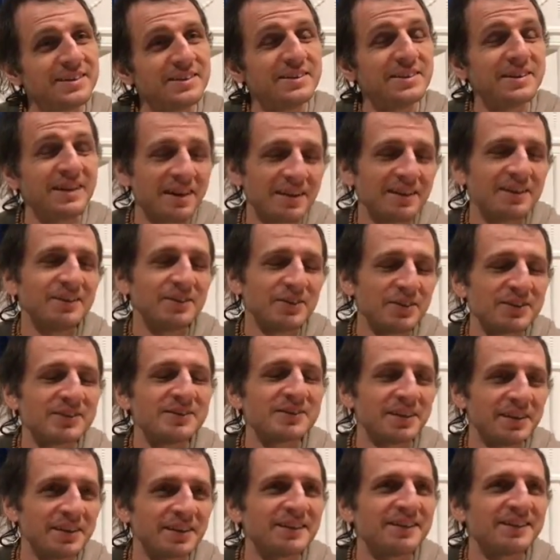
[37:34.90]
Yeah, you can
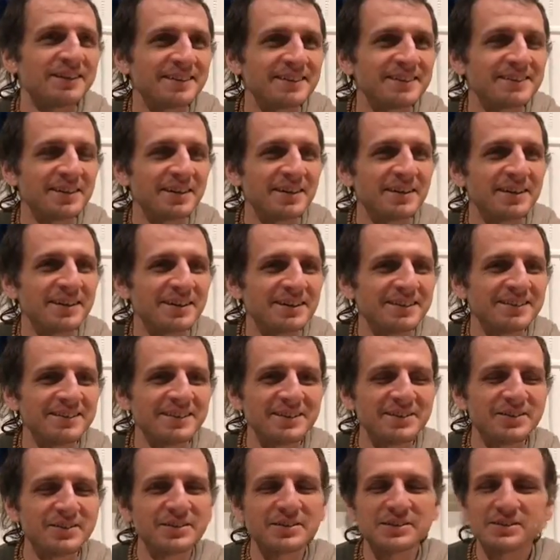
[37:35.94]
say.
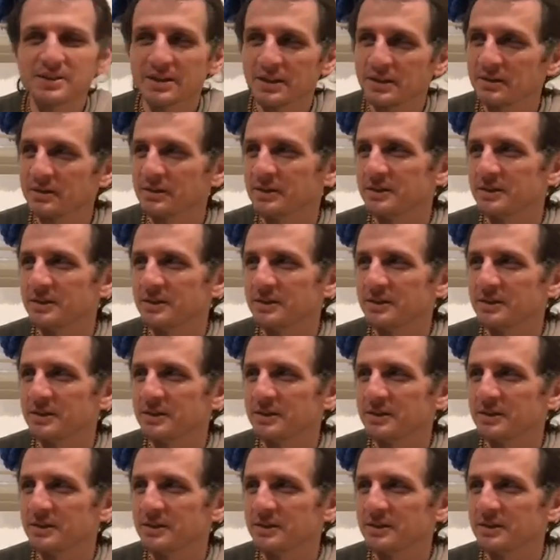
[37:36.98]
You can say.